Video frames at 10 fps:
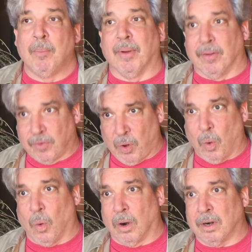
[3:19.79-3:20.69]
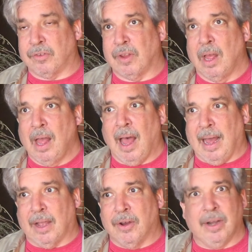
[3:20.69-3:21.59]
But of course,
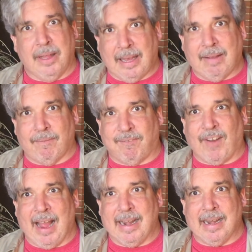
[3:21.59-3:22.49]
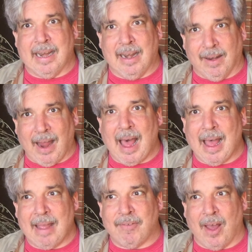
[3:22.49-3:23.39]
I couldn't find any
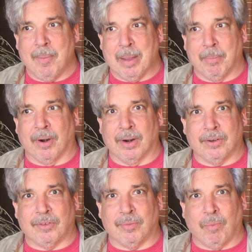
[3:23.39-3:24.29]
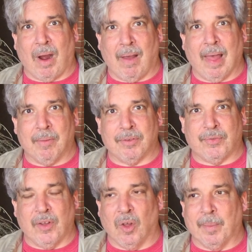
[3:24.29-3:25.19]
live hummingbirds while I was
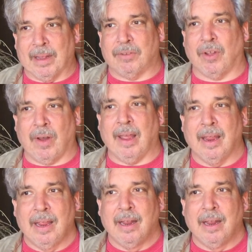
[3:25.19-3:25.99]
filming, so I